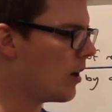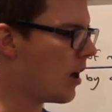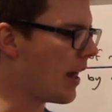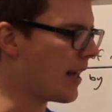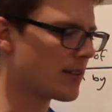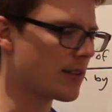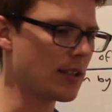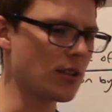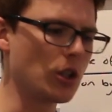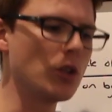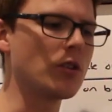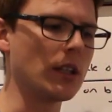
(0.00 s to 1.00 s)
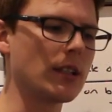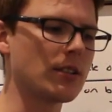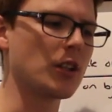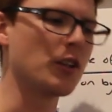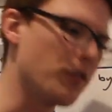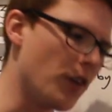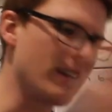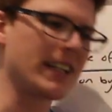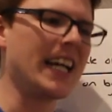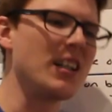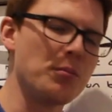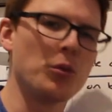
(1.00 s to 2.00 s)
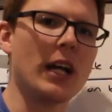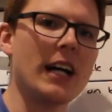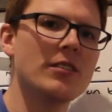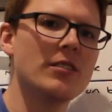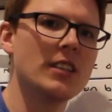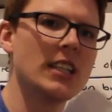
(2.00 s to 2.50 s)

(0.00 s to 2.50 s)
that's a good thing. So you fire a cannonball out.